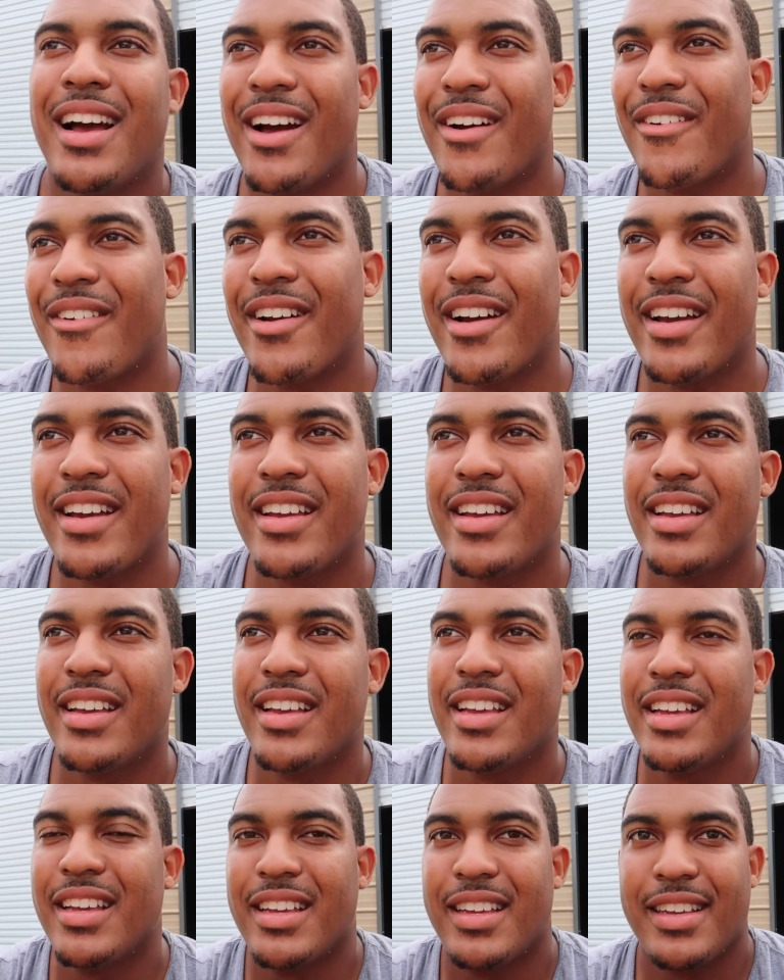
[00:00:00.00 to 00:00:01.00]
All right,
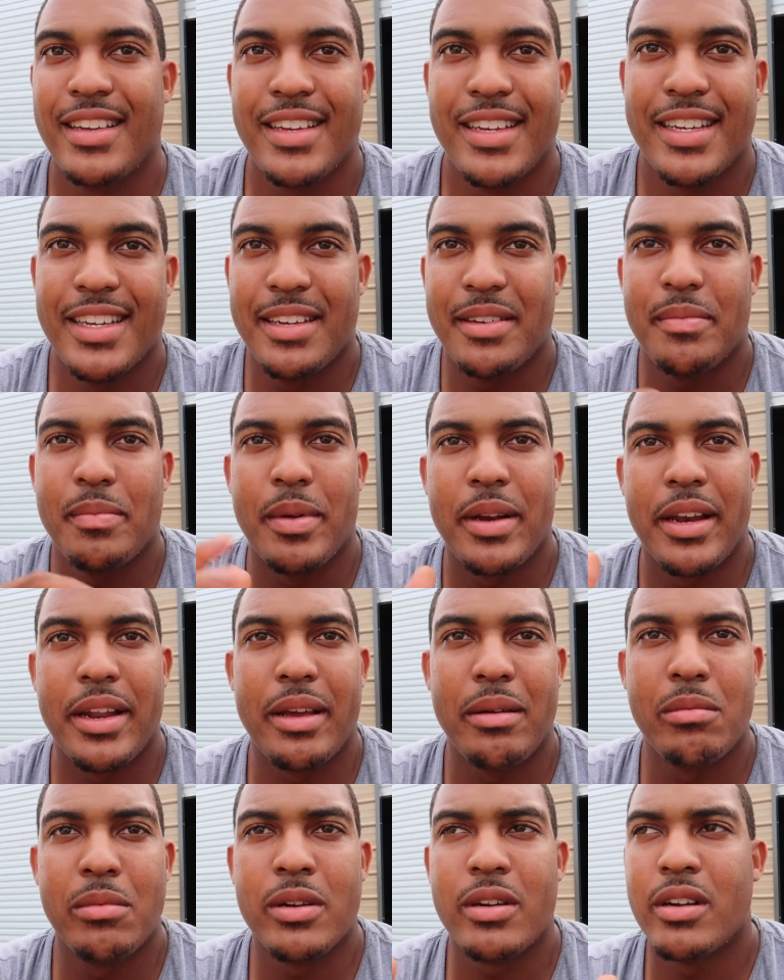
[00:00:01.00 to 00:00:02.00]
my
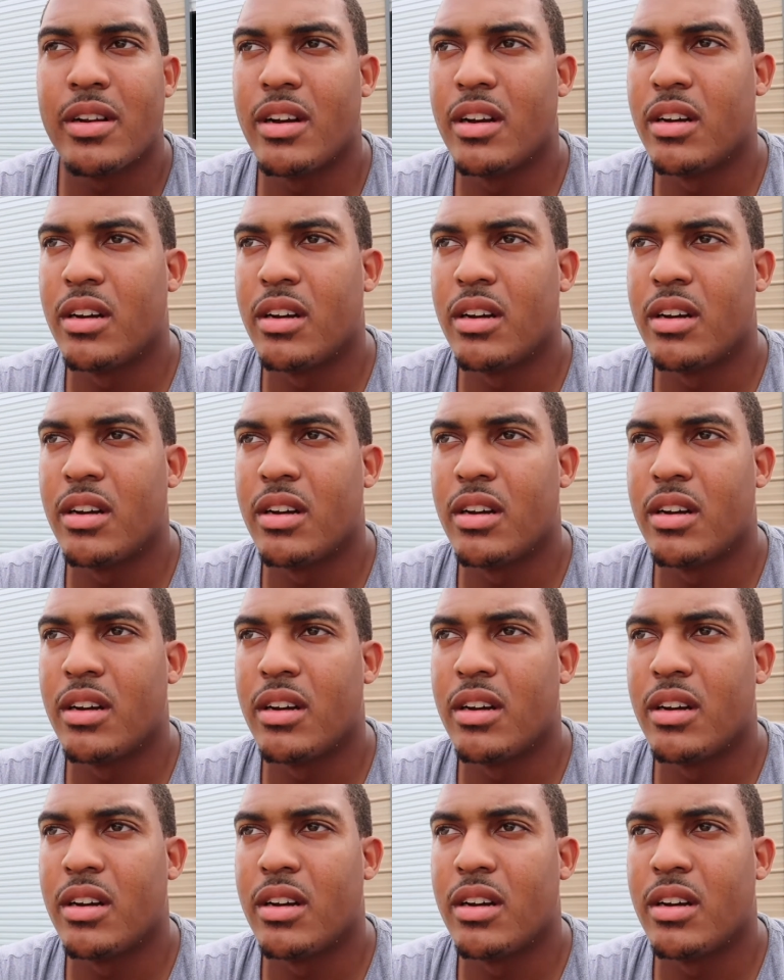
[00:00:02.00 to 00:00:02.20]
neighbor.